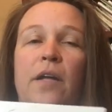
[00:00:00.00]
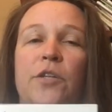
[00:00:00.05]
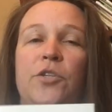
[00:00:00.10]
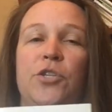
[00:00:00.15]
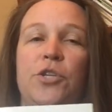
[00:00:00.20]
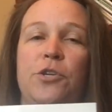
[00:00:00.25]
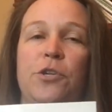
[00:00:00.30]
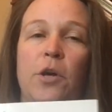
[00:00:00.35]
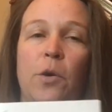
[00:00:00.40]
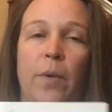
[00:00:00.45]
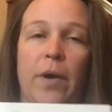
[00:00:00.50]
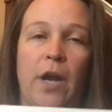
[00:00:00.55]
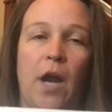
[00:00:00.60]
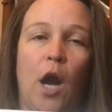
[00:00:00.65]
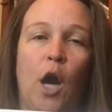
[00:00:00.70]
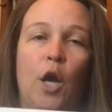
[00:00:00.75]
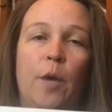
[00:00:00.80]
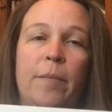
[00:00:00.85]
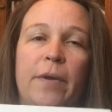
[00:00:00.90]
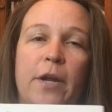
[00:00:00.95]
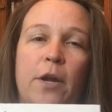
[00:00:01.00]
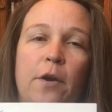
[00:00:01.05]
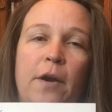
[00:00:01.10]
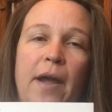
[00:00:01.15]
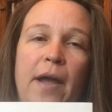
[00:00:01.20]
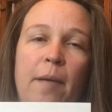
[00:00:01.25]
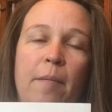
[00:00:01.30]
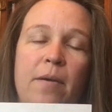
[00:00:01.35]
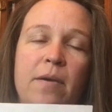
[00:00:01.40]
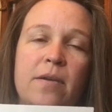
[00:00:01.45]
Do you know what a hermit
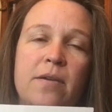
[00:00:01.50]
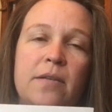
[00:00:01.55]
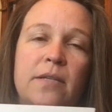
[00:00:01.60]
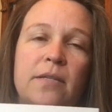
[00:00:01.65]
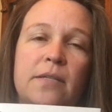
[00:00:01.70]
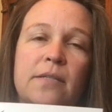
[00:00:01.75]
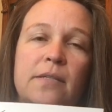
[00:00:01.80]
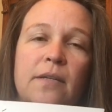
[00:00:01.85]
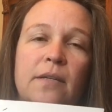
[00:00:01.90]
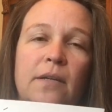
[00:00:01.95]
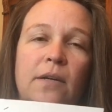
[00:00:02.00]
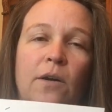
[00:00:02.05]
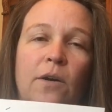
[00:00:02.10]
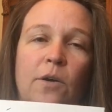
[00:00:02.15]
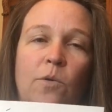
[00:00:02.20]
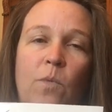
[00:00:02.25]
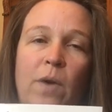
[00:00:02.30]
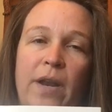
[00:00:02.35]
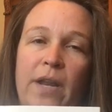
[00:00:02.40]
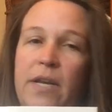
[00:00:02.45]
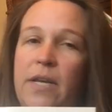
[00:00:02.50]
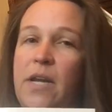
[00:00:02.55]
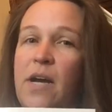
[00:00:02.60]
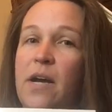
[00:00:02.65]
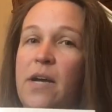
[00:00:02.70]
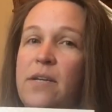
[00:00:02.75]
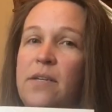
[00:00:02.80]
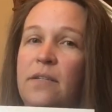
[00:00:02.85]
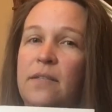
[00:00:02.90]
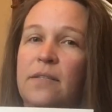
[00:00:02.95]
crab is or what it
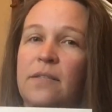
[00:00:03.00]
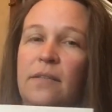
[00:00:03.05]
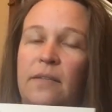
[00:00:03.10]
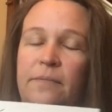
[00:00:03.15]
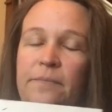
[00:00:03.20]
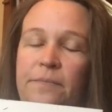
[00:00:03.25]
does?